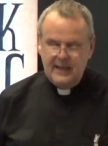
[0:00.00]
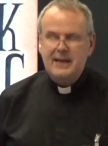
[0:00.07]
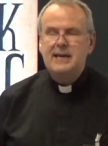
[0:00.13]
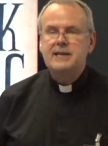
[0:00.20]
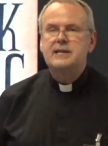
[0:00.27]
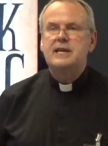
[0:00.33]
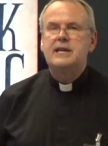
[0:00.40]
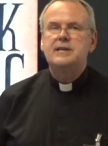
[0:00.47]

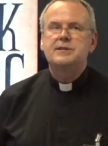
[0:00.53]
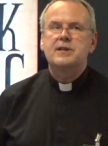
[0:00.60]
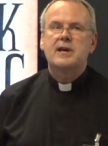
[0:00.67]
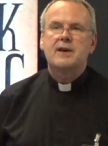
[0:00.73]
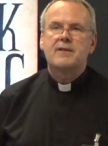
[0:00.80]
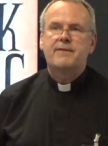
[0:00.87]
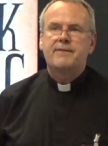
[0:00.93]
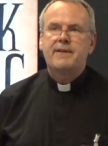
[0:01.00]
It is
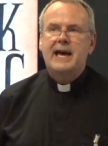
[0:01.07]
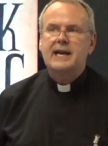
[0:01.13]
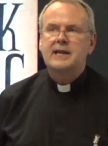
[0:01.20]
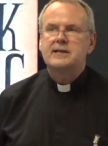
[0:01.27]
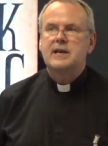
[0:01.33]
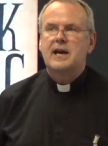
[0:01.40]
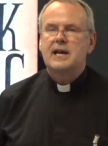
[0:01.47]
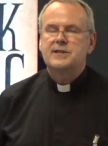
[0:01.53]
a
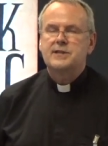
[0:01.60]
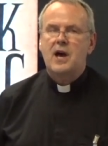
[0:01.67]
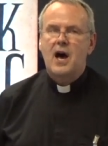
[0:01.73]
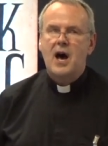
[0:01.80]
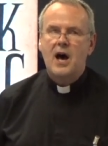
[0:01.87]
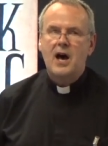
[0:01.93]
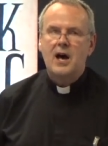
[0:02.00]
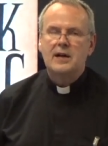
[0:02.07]
fact as
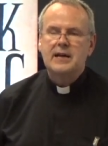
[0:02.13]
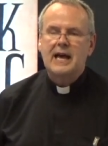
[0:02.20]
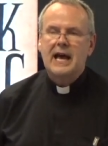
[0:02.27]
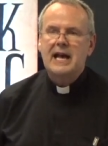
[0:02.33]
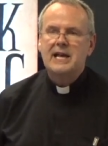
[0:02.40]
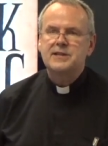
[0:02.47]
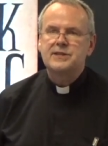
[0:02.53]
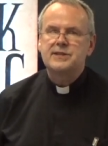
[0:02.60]
hard
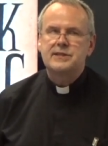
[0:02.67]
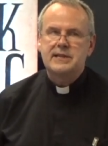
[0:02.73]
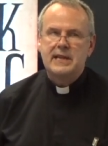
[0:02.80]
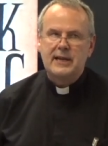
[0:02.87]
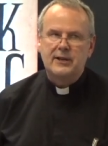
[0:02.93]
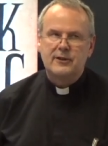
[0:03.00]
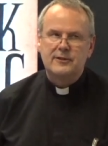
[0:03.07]
as steel.